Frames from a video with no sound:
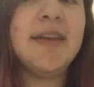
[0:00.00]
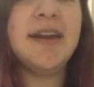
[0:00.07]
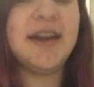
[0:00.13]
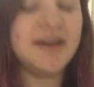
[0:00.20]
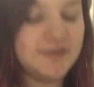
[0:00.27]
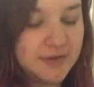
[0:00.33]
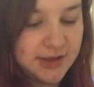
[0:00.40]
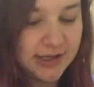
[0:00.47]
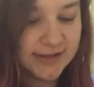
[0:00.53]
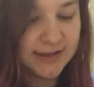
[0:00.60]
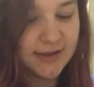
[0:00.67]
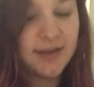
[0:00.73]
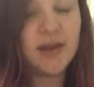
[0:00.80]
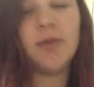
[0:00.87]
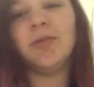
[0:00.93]
then after this, I
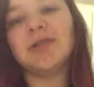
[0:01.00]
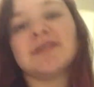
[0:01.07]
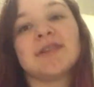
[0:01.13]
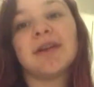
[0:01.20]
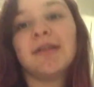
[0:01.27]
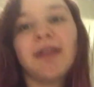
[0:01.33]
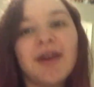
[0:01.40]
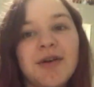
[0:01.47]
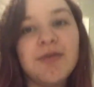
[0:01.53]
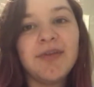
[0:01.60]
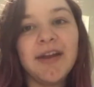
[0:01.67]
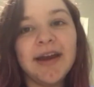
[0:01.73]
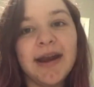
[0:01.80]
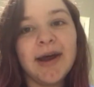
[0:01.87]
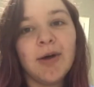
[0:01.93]
think I'm just gonna let it
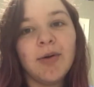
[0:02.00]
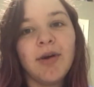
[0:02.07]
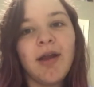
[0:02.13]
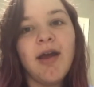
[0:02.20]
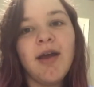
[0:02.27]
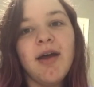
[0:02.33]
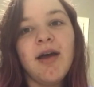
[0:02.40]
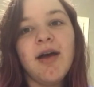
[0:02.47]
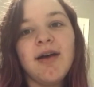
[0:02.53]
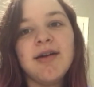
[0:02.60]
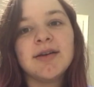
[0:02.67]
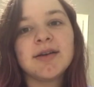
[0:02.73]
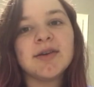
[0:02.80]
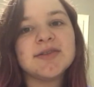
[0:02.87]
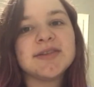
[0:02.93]
fade out.
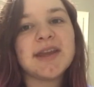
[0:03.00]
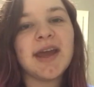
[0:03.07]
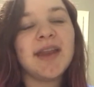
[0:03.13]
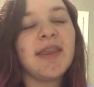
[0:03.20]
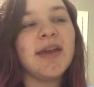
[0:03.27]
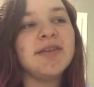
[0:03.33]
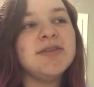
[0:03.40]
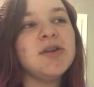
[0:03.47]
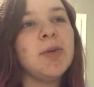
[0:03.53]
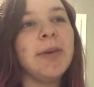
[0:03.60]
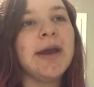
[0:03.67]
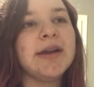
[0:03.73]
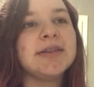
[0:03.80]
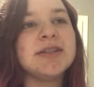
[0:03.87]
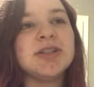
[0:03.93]
Because I'd like to go
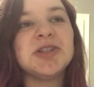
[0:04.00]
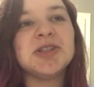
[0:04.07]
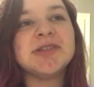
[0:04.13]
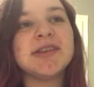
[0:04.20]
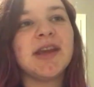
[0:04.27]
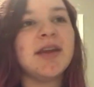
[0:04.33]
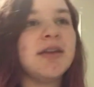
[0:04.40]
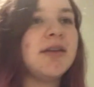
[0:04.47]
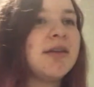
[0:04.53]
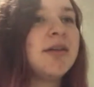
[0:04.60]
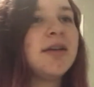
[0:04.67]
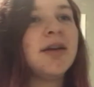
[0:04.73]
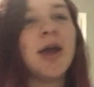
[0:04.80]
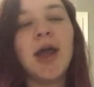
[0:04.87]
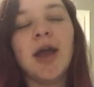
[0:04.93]
back to just, like,
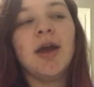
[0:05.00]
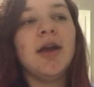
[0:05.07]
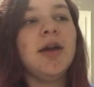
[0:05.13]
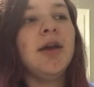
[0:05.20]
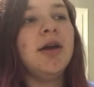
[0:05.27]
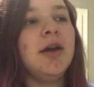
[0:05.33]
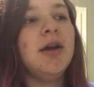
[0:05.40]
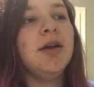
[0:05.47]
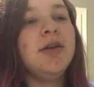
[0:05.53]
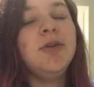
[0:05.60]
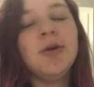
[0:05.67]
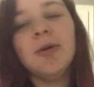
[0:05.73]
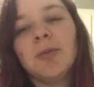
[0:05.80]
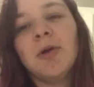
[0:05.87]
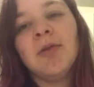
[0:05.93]

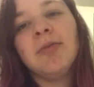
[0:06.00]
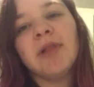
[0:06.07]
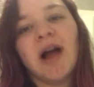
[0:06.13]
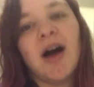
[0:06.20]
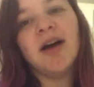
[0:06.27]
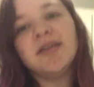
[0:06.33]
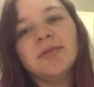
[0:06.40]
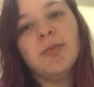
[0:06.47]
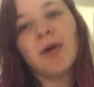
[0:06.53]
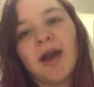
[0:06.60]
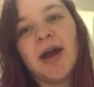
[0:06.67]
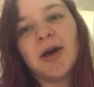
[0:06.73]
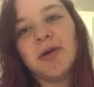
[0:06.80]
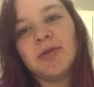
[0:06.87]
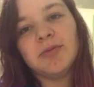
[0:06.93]
normal blonde,
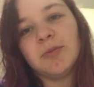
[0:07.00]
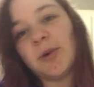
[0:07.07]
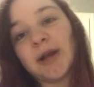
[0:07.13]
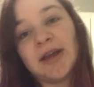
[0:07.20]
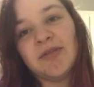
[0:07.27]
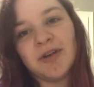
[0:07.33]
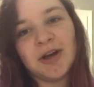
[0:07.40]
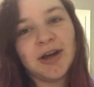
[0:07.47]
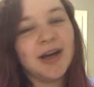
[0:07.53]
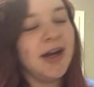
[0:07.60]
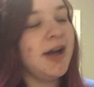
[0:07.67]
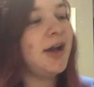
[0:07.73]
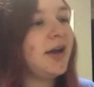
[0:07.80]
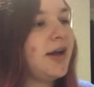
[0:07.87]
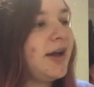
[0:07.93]
brown, whatever.
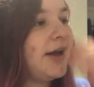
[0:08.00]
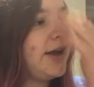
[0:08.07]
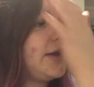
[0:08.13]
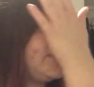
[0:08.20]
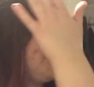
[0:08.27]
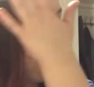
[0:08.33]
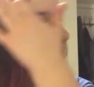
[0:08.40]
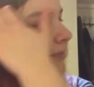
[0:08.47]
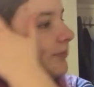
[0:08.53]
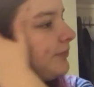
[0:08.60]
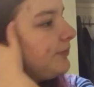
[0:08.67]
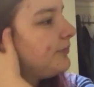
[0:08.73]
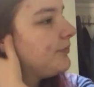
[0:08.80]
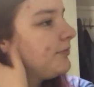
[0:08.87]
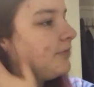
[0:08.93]

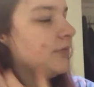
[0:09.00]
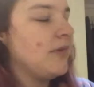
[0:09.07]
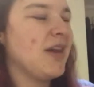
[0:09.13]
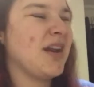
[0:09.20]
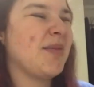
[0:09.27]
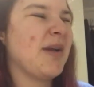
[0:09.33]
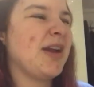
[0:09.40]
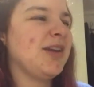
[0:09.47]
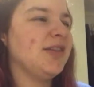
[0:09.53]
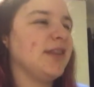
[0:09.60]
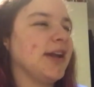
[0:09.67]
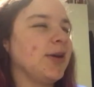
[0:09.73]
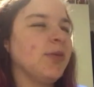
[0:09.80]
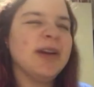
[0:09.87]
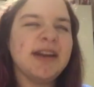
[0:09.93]
Then I might,
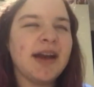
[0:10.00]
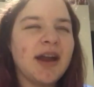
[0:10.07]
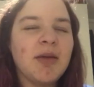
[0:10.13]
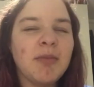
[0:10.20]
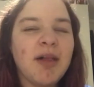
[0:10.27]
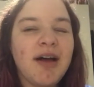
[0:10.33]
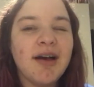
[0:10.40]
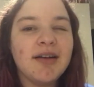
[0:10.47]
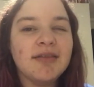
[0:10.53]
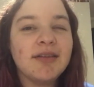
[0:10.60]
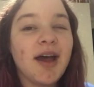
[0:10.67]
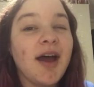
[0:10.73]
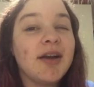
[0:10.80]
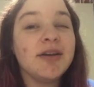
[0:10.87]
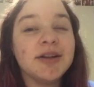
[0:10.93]
like, re-dye it blonde.
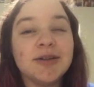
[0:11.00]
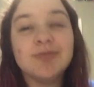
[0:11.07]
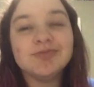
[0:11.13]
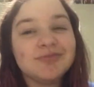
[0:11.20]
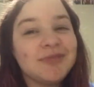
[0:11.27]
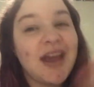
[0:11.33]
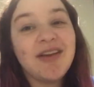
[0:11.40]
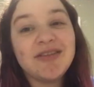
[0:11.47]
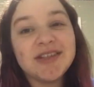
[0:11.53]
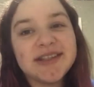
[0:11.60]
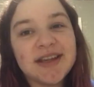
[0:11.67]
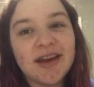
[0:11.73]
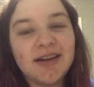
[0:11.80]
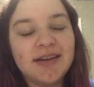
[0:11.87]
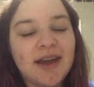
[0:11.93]
I don't know. Haven't
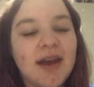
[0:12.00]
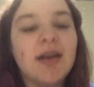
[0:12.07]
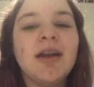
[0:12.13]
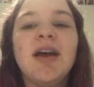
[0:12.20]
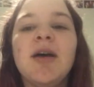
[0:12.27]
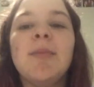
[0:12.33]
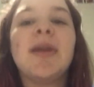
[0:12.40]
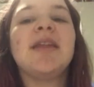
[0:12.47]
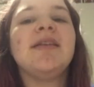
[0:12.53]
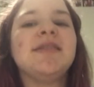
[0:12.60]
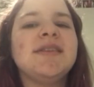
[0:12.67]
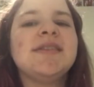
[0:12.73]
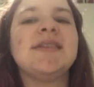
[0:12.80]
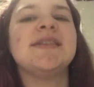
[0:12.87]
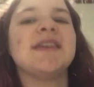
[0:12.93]
decided yet. But I think
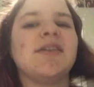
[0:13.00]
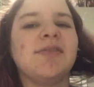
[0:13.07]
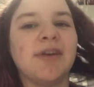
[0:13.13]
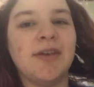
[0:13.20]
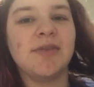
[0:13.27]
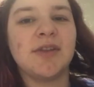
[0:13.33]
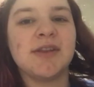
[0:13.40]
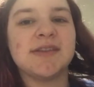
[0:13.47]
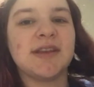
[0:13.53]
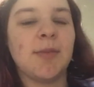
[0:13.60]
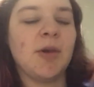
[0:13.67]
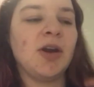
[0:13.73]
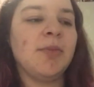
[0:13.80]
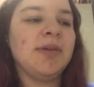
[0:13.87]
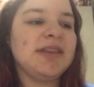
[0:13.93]
this is, like, fun for the
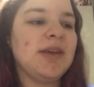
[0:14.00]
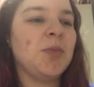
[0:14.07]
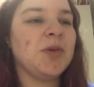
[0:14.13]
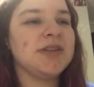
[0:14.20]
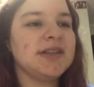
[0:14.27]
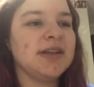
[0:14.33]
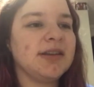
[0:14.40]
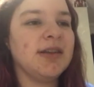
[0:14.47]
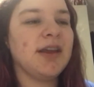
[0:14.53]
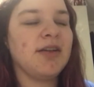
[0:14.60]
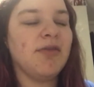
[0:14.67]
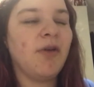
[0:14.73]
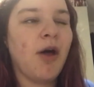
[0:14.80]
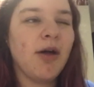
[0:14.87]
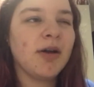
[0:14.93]
summer. But then once, it
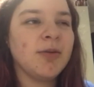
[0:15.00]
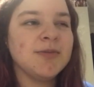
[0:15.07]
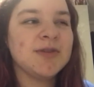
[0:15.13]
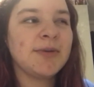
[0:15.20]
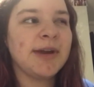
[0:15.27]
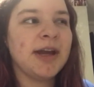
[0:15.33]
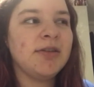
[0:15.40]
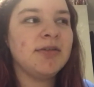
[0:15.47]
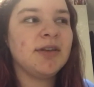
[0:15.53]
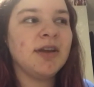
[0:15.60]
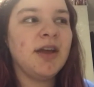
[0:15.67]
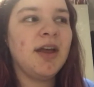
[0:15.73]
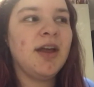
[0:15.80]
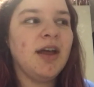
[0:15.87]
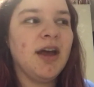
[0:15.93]
like, fall comes around,
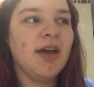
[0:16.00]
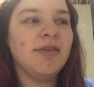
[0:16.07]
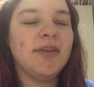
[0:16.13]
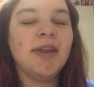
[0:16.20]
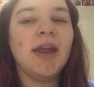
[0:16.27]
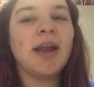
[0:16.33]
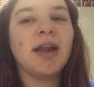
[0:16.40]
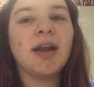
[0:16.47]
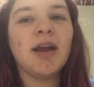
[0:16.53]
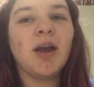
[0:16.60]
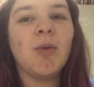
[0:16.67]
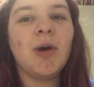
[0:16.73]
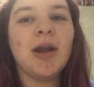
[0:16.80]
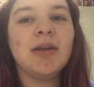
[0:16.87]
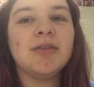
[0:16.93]
I feel like
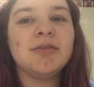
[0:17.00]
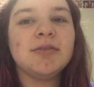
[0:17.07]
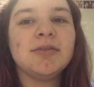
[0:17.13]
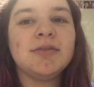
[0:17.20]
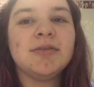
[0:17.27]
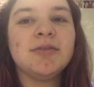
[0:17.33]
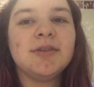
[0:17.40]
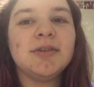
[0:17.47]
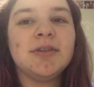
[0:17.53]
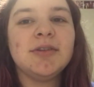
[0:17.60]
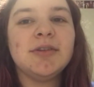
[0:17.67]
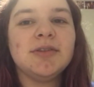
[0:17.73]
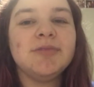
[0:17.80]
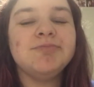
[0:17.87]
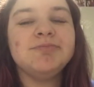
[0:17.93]
I want
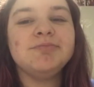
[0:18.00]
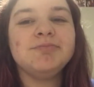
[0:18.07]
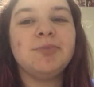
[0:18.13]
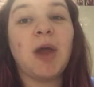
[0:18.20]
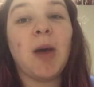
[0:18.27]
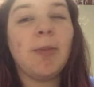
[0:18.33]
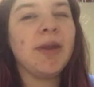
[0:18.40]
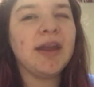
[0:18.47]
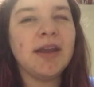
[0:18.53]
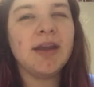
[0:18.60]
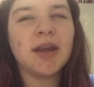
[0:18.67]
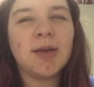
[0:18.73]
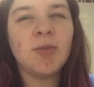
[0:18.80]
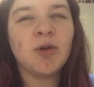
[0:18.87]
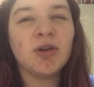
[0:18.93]
not
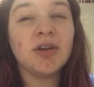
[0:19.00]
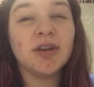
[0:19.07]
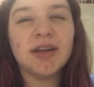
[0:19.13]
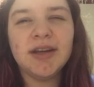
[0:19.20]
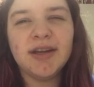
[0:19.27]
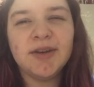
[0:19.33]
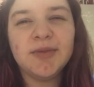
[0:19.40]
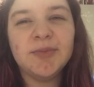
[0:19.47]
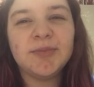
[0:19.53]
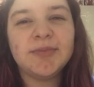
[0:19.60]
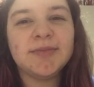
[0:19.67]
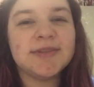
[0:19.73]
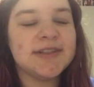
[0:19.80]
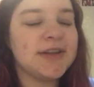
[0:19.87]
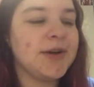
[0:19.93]
pink anymore, you know?
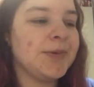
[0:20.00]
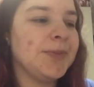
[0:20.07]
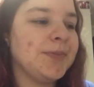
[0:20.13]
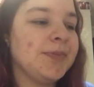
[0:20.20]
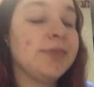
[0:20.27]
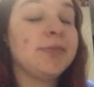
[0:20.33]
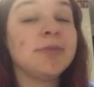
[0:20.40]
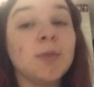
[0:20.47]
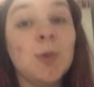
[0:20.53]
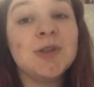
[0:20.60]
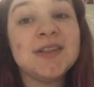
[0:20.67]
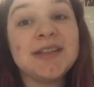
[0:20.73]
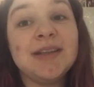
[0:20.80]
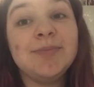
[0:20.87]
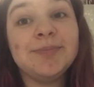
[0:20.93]
So, we'll
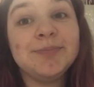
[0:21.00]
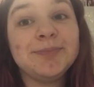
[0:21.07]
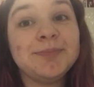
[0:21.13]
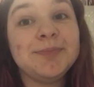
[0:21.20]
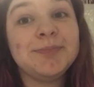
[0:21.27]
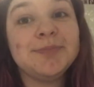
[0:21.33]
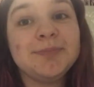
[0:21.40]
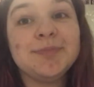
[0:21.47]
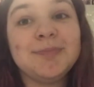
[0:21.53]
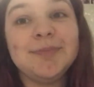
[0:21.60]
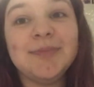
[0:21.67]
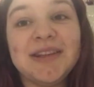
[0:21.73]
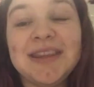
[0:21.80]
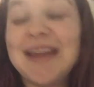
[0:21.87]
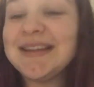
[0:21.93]
see.
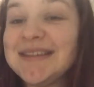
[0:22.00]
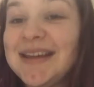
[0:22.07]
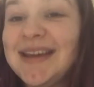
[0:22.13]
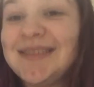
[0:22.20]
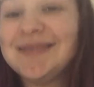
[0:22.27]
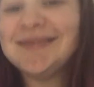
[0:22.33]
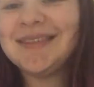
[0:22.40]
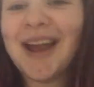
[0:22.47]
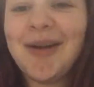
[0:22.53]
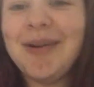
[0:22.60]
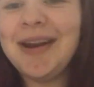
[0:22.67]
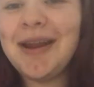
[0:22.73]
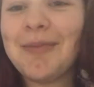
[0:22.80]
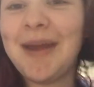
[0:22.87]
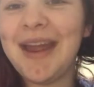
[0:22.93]
But that's it. I
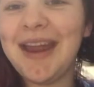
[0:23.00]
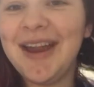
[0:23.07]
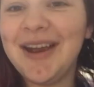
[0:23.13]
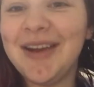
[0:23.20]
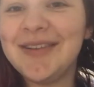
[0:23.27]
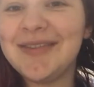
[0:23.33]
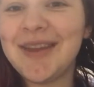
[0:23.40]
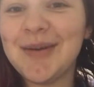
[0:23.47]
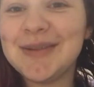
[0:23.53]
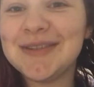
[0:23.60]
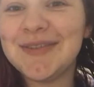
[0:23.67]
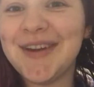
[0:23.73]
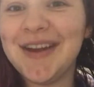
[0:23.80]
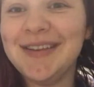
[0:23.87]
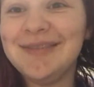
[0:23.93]
redid my hair. That
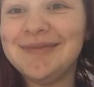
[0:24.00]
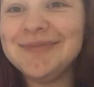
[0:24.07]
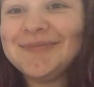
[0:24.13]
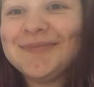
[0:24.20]
was fun.